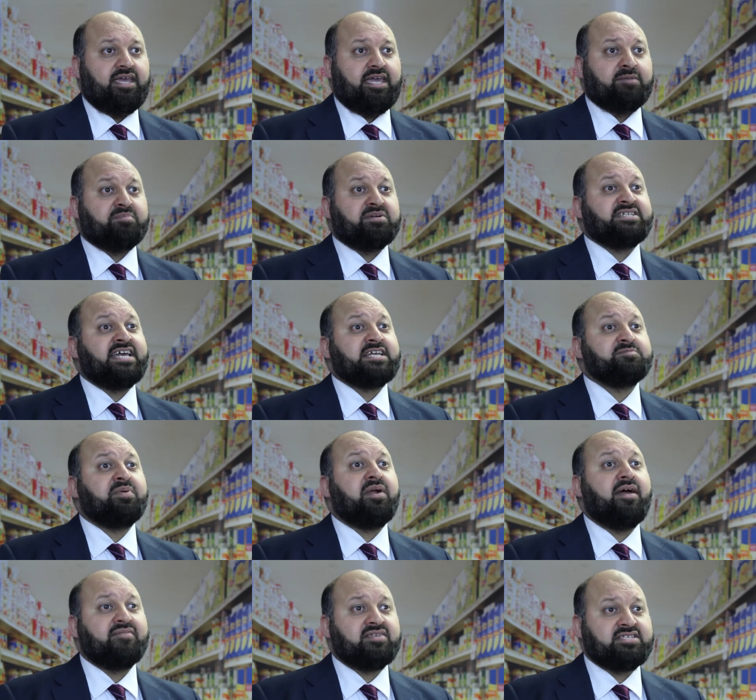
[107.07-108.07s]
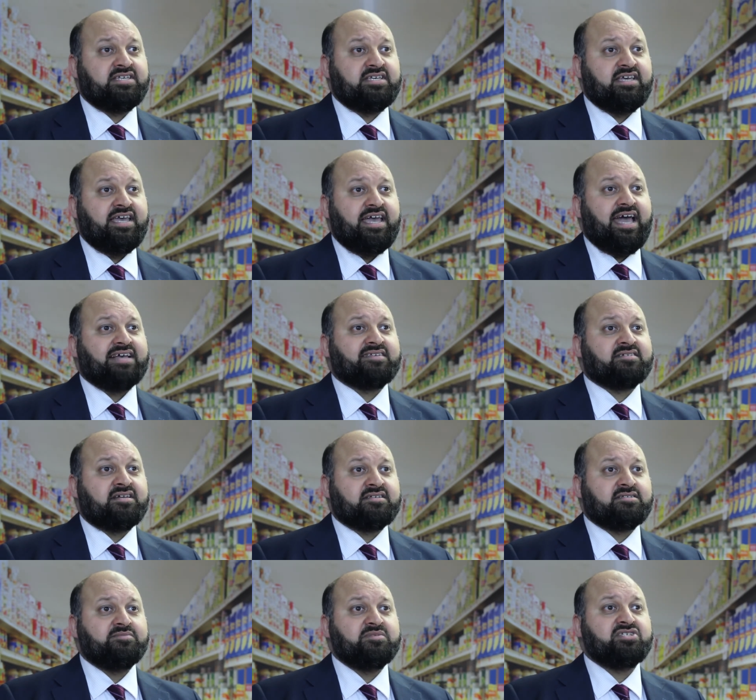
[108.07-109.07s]
It protects privacy as
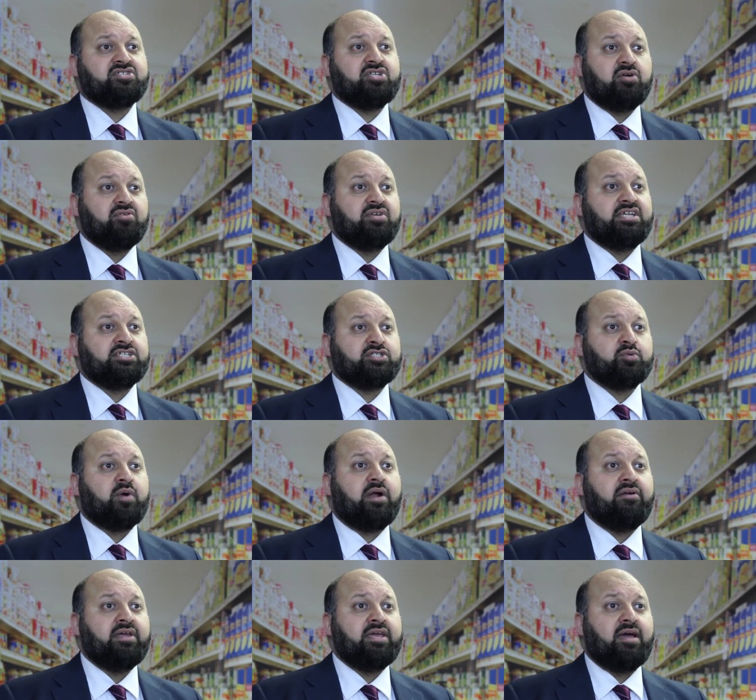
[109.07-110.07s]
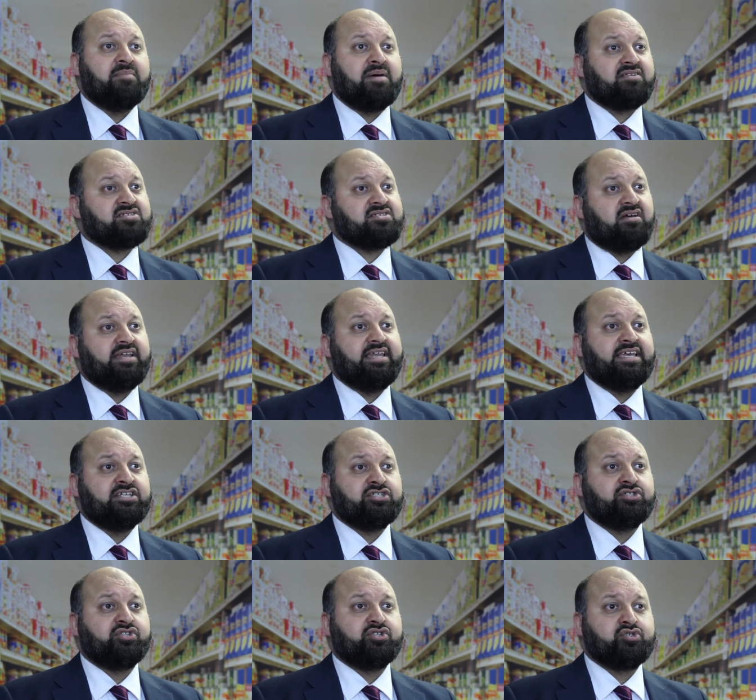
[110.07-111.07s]
customers don't need to worry about signing
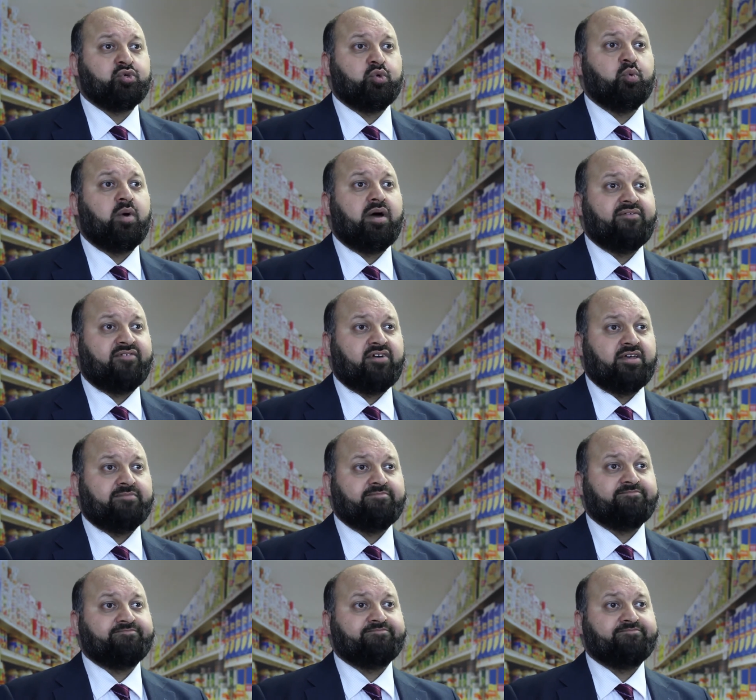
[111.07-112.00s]
into the store Wi-Fi.